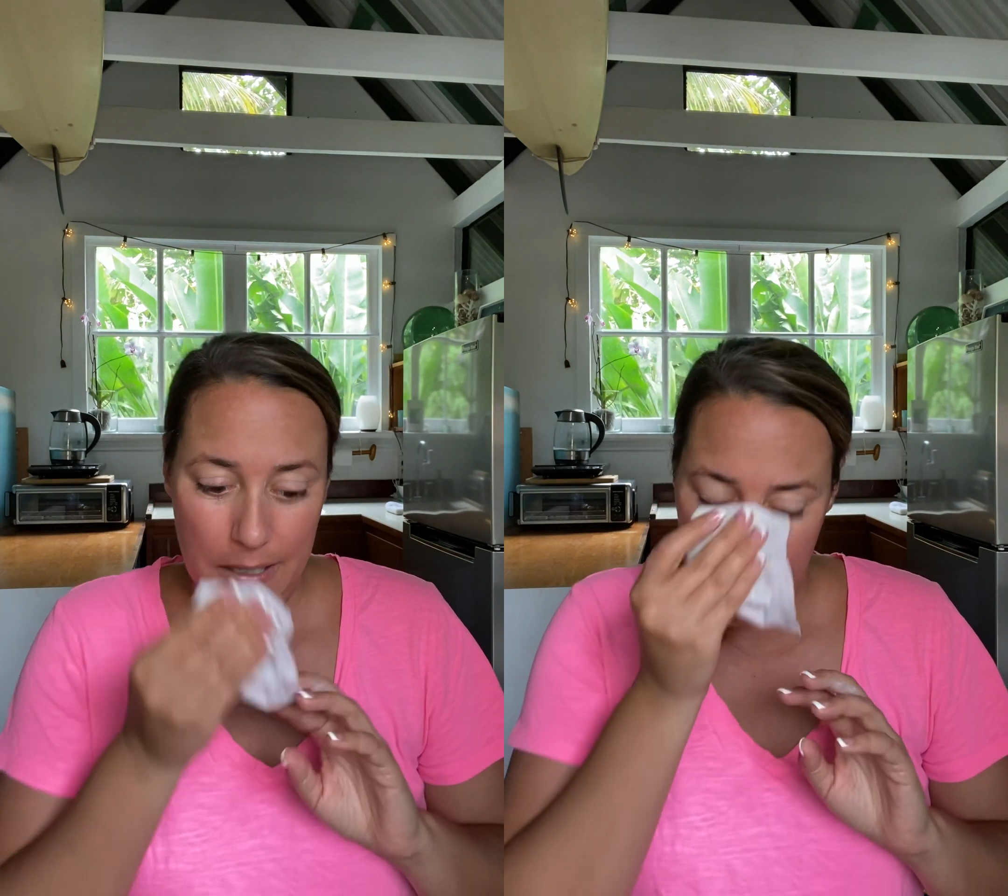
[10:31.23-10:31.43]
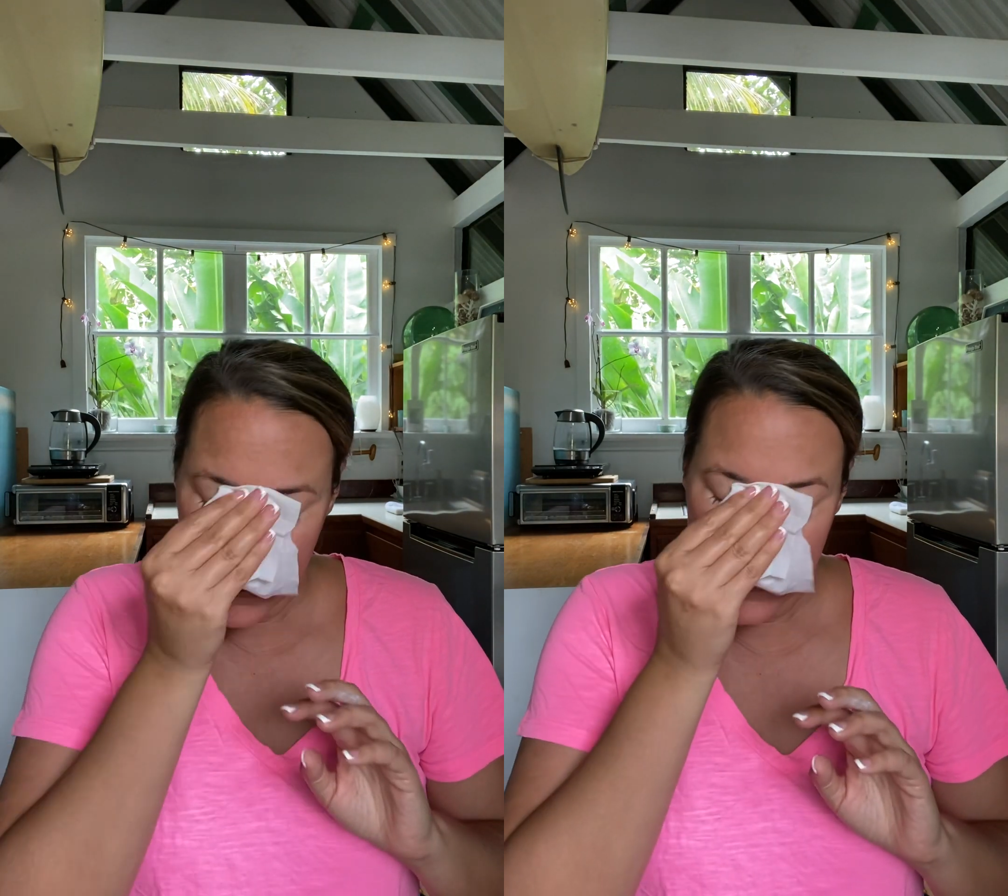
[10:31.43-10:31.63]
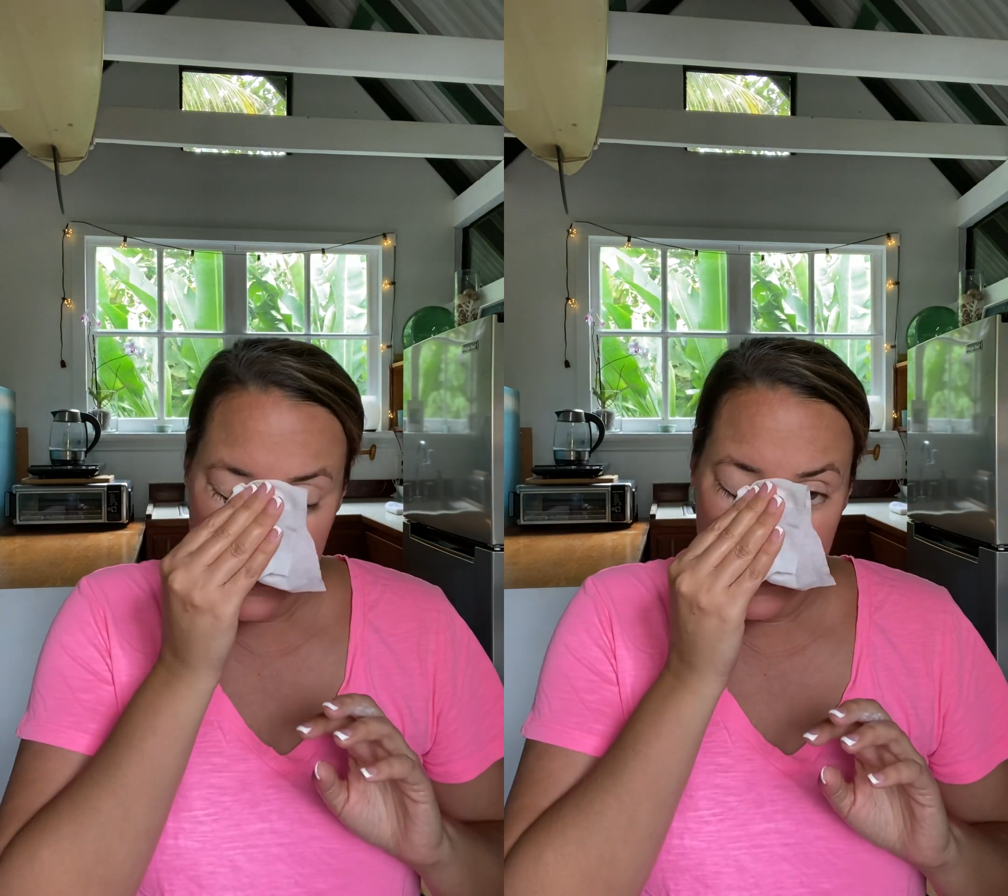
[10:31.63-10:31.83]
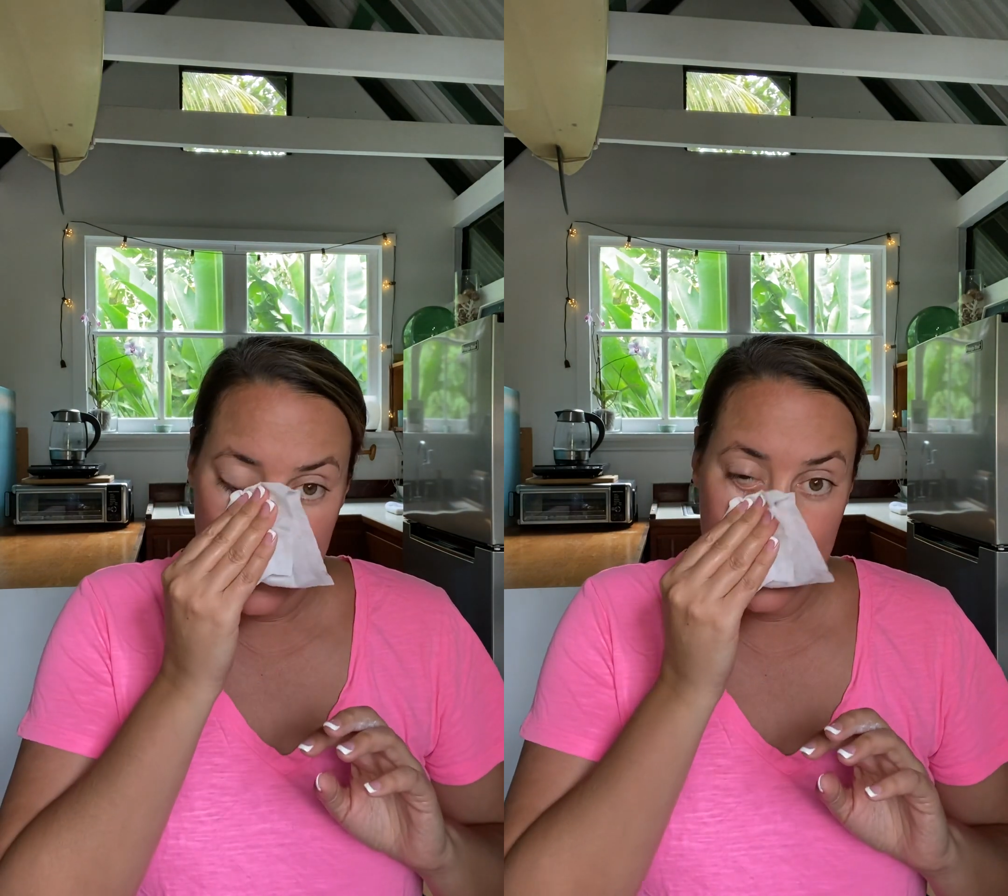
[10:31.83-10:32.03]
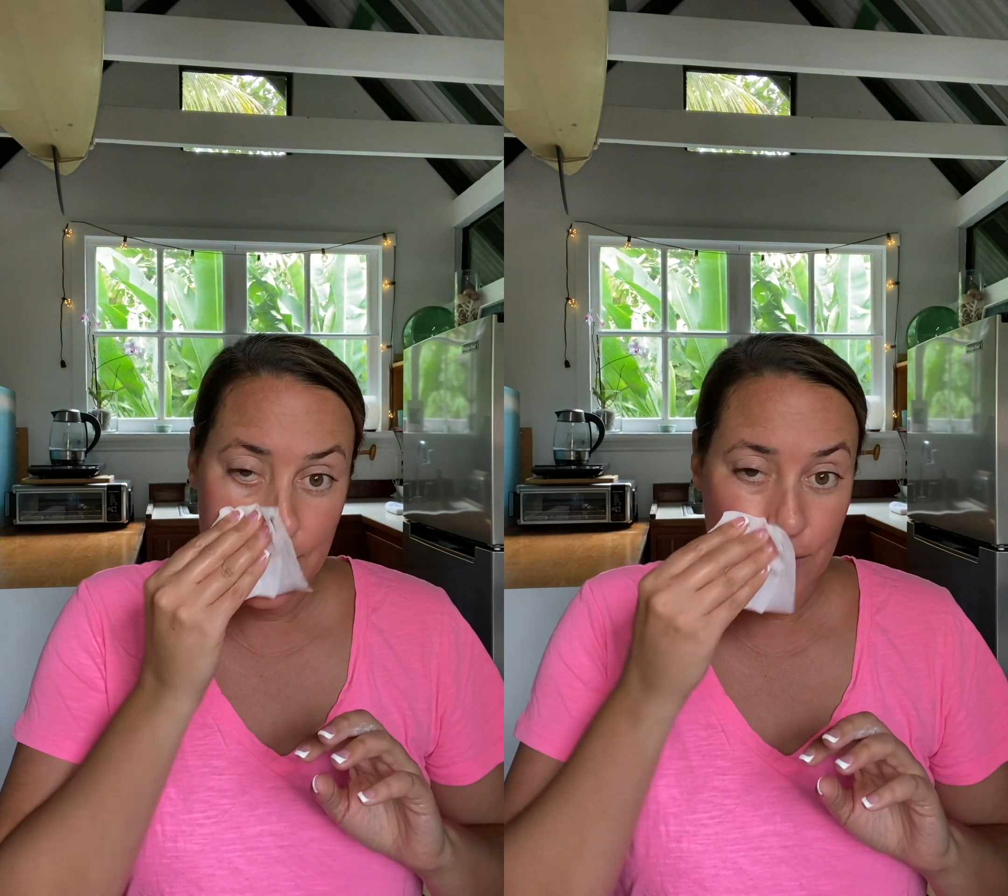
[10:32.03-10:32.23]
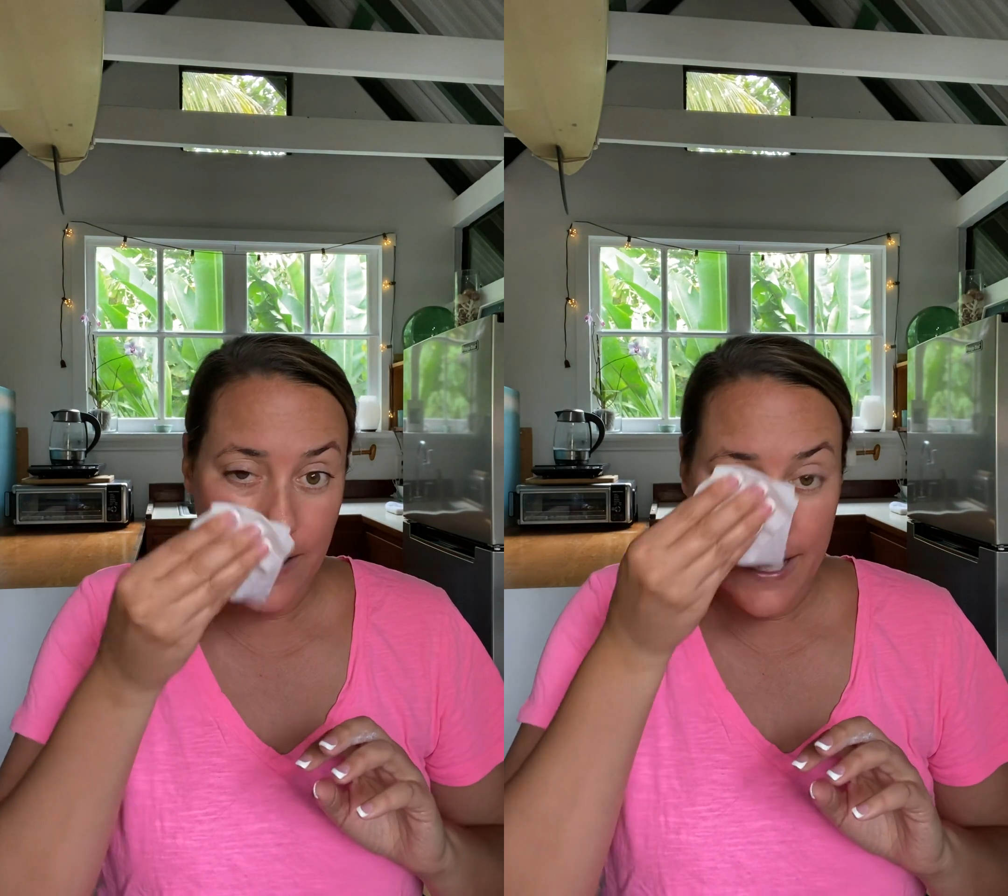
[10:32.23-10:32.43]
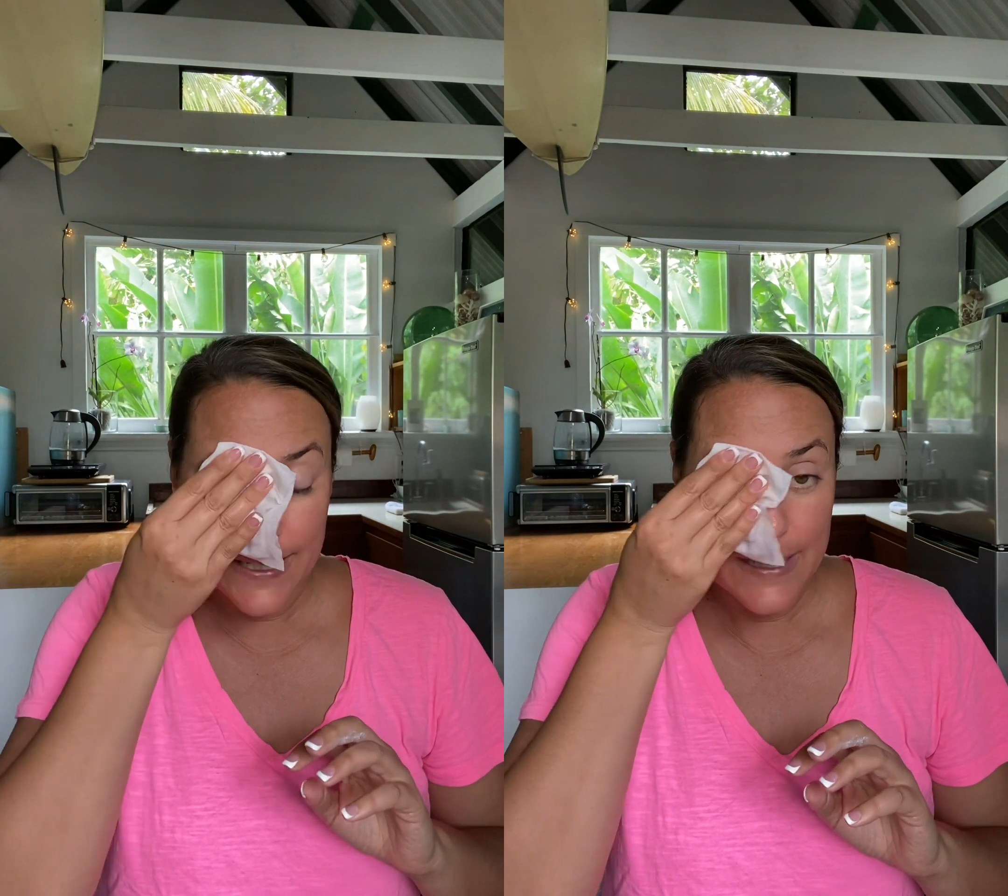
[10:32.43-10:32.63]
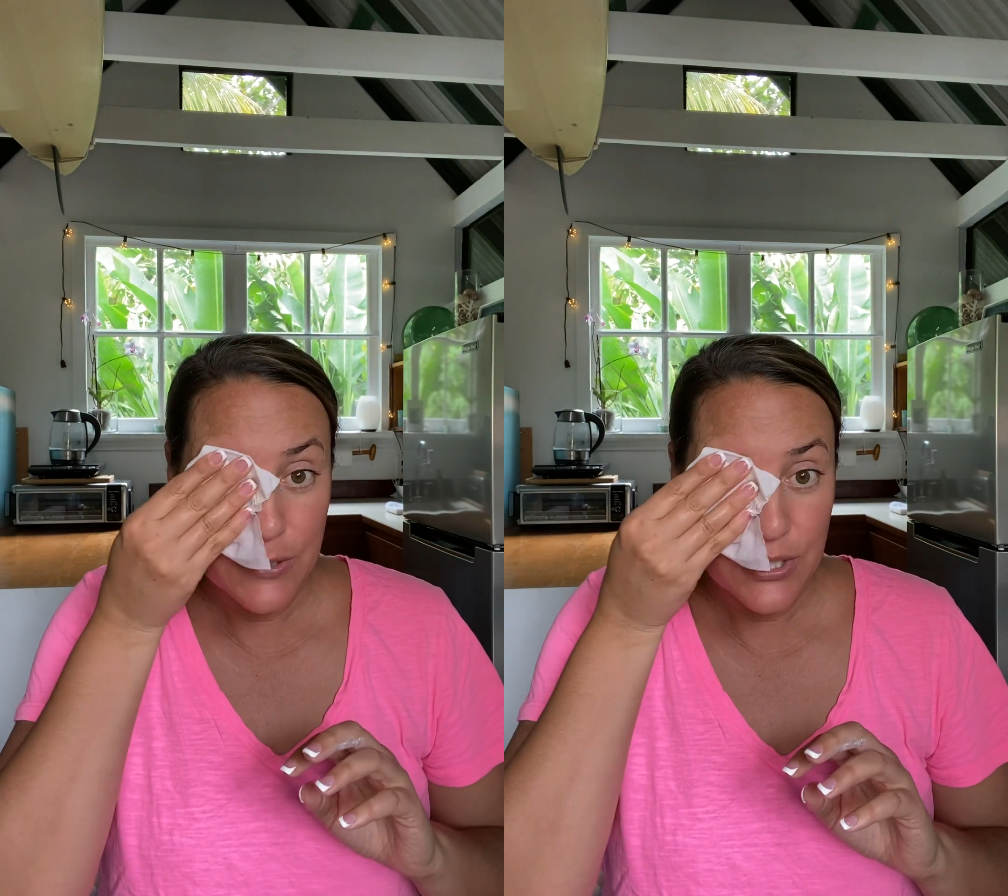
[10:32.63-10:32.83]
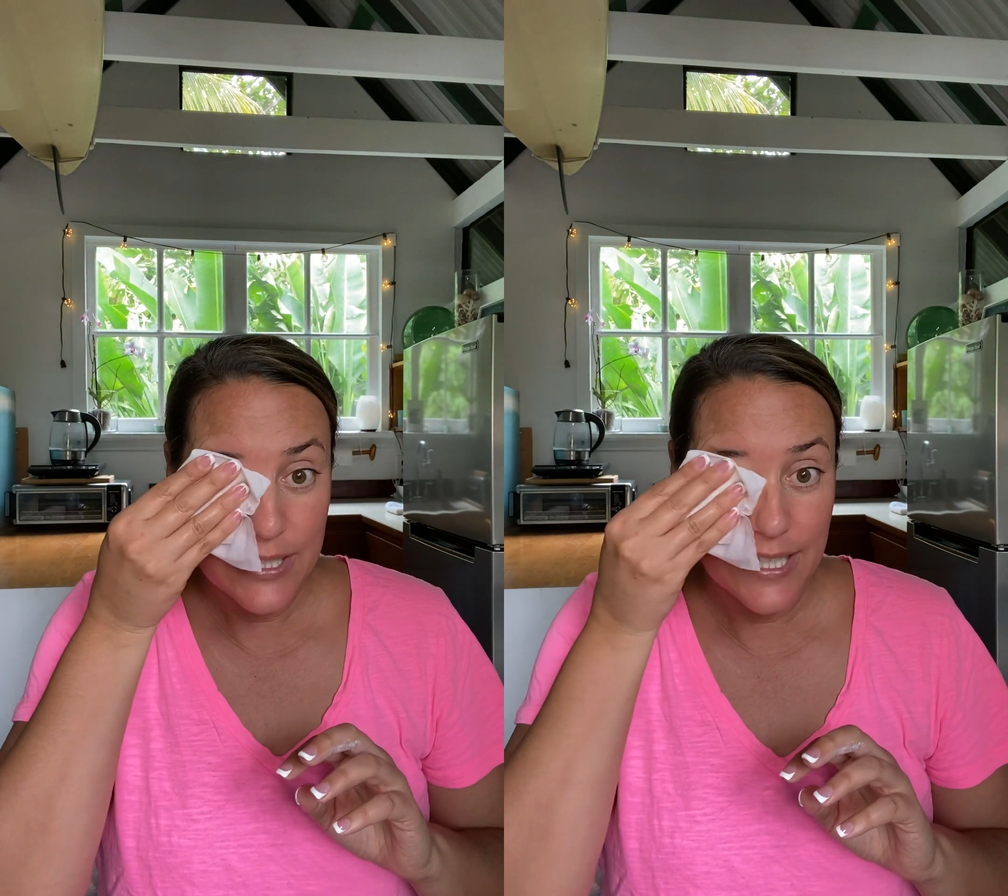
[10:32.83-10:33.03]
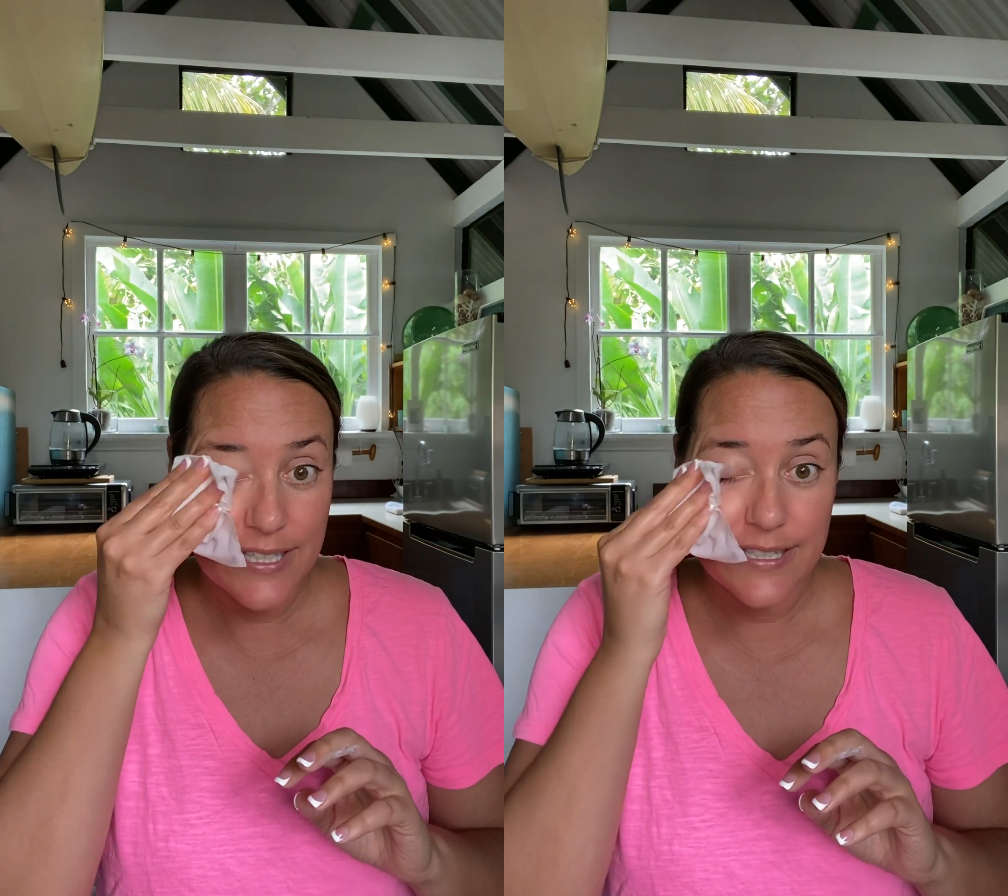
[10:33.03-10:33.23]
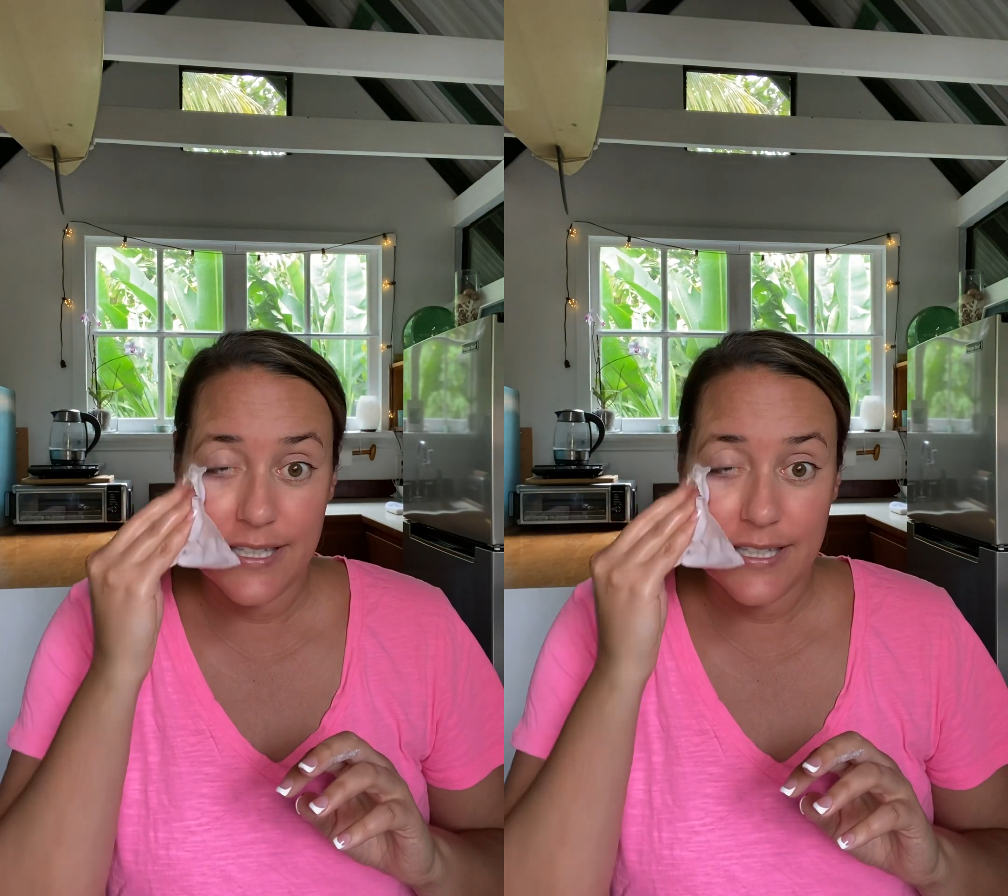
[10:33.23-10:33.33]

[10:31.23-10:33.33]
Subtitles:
And then dry itchiness,